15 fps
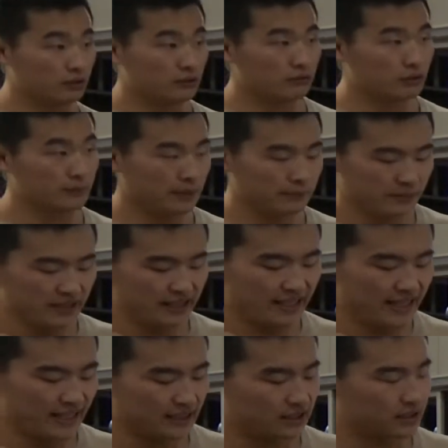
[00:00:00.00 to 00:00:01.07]
remember
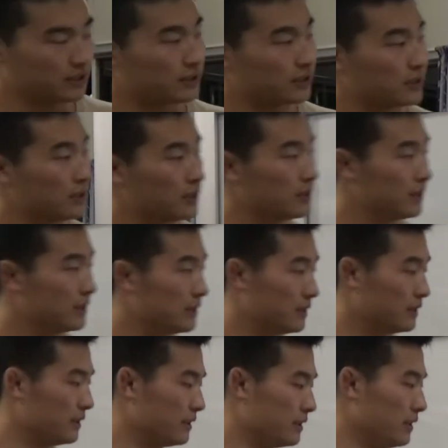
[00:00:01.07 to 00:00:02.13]
that
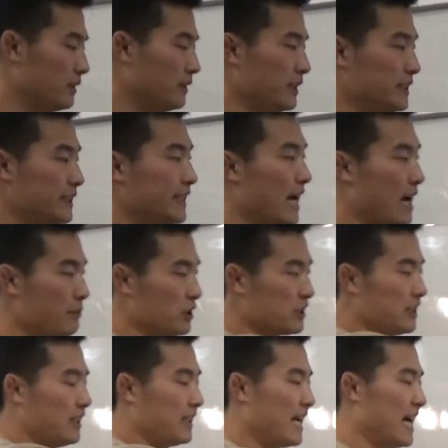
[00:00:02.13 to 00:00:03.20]
this
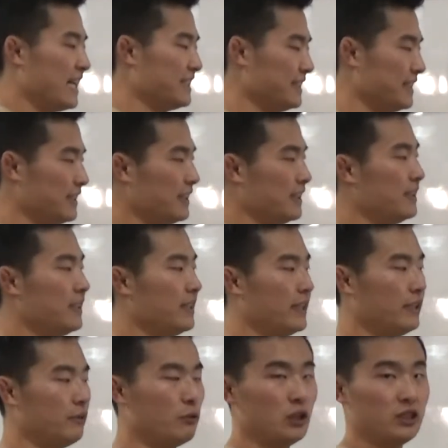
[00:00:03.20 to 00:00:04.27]
carboxylic acid,
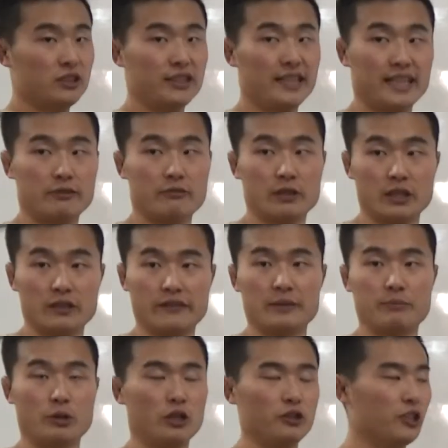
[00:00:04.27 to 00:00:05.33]
it wants to get rid of the
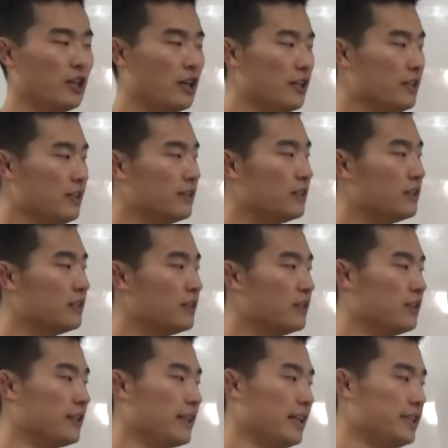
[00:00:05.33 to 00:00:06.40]
proton.
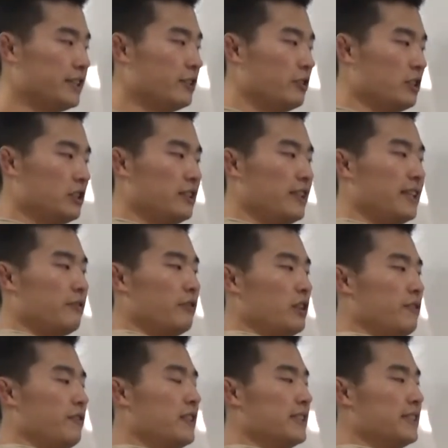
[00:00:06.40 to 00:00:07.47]
Okay, so it wants to get rid
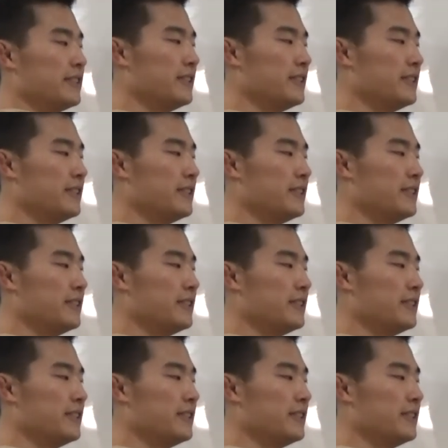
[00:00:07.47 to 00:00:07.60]
of this